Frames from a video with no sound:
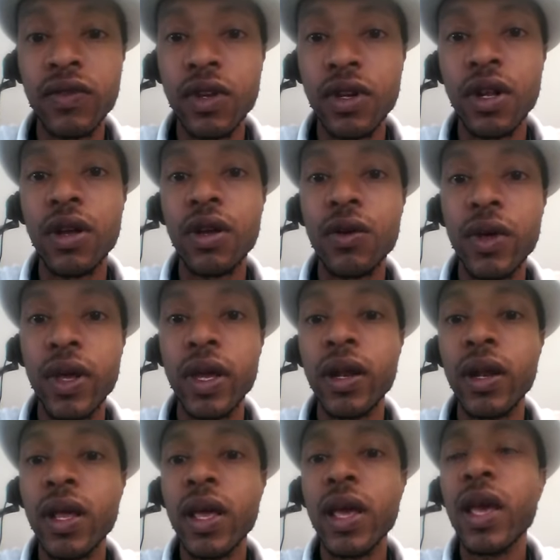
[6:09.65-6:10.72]
you know,
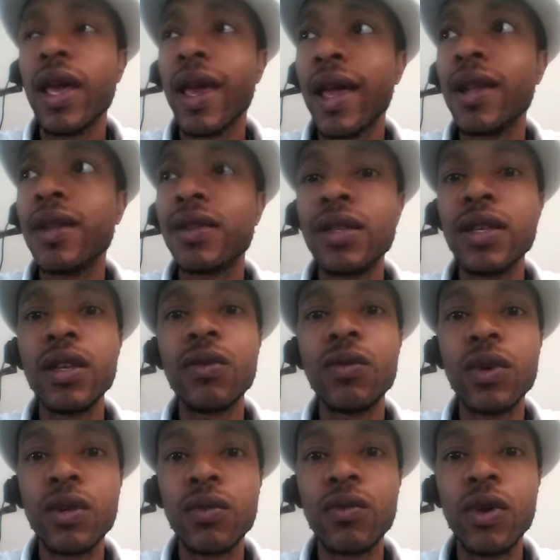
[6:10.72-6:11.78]
and see
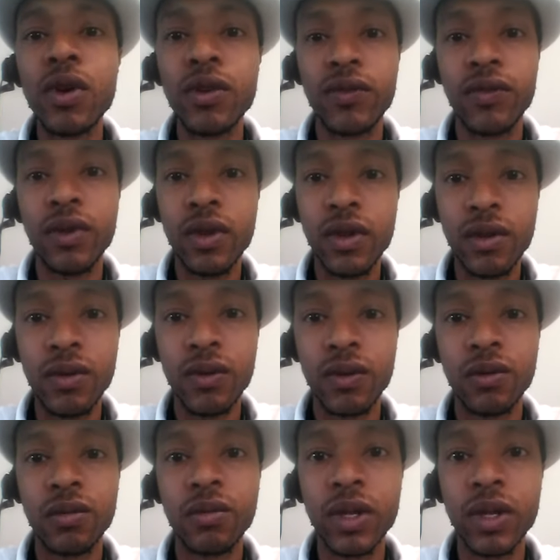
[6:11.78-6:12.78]
what works for you.